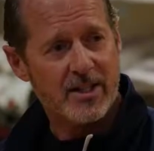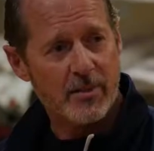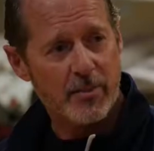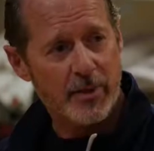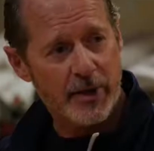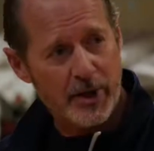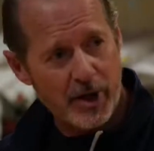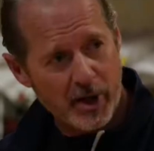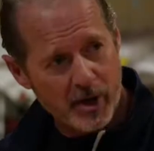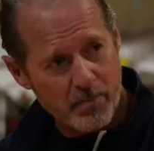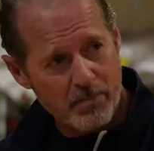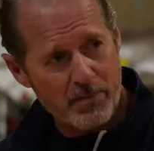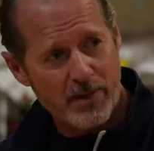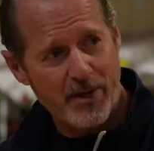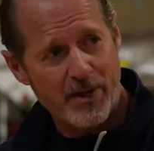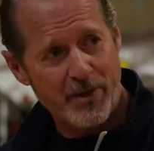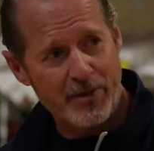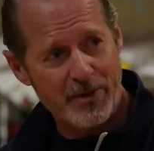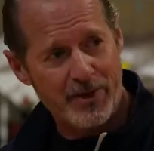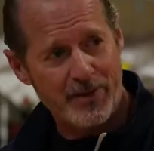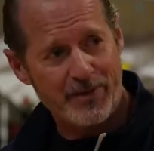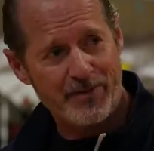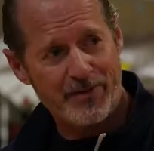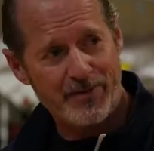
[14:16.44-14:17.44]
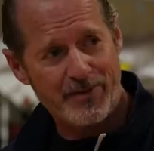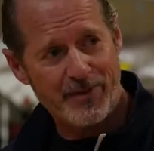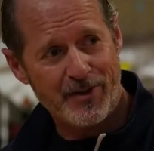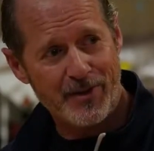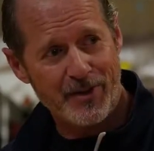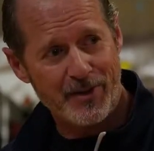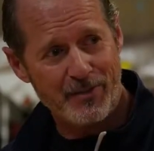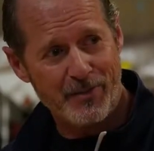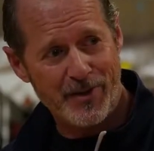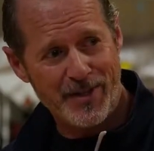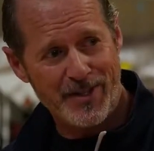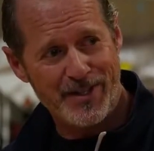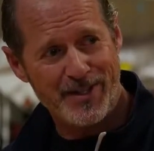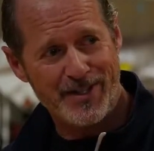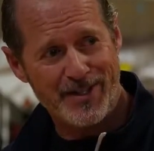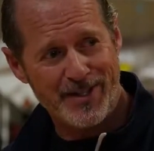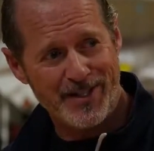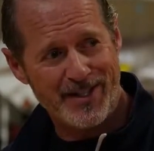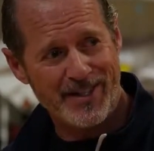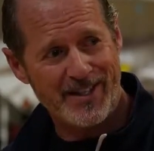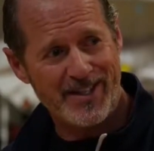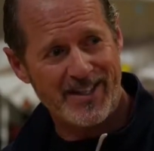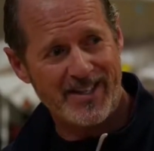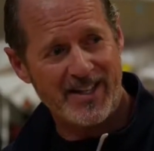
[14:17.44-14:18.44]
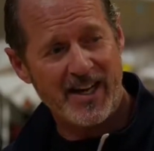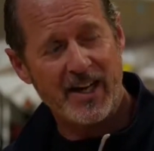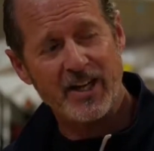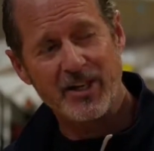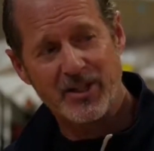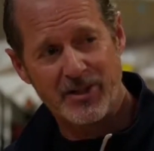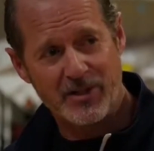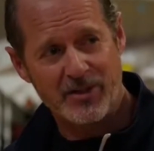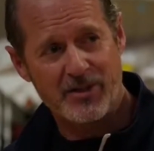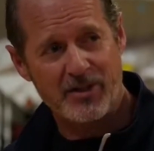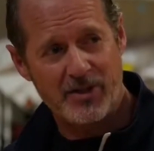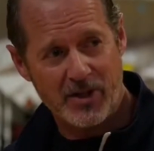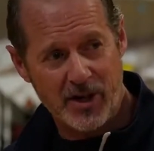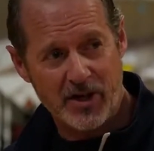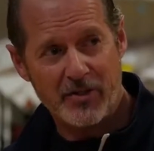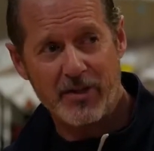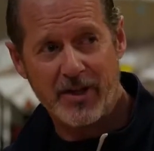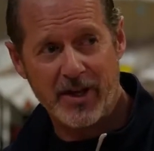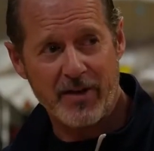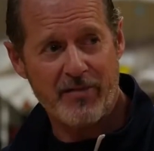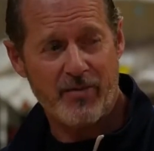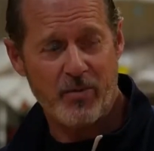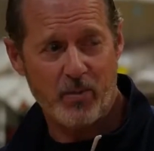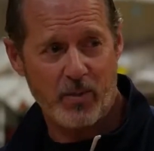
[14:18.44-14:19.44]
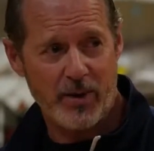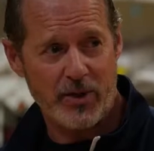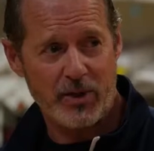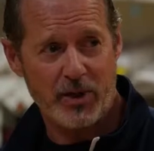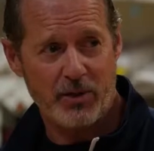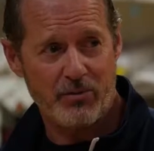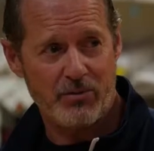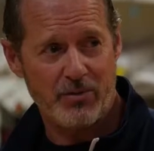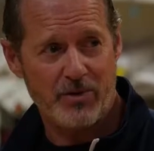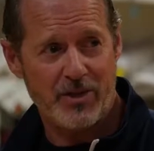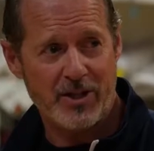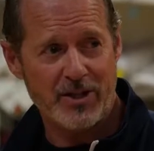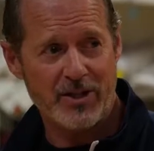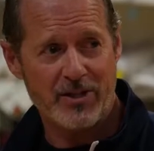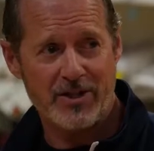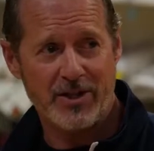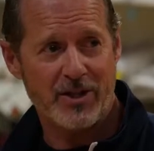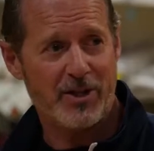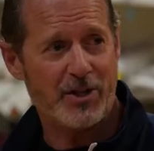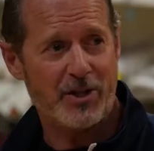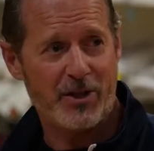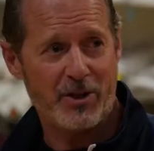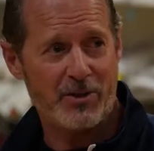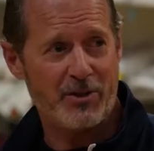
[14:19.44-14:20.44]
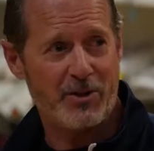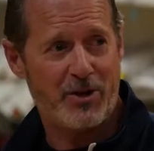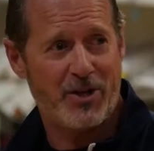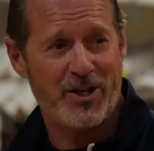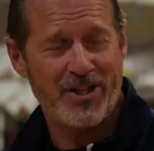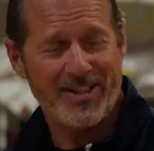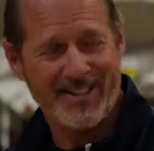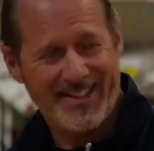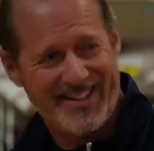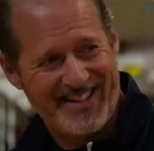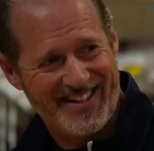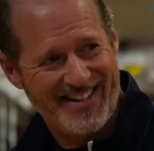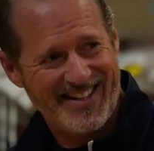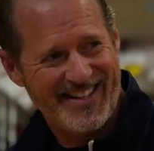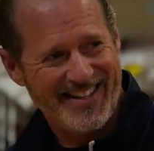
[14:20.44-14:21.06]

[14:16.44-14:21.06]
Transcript: the arm pounding that we did today, I got that from Uechi-ryu. That's not a Kyokushin thing.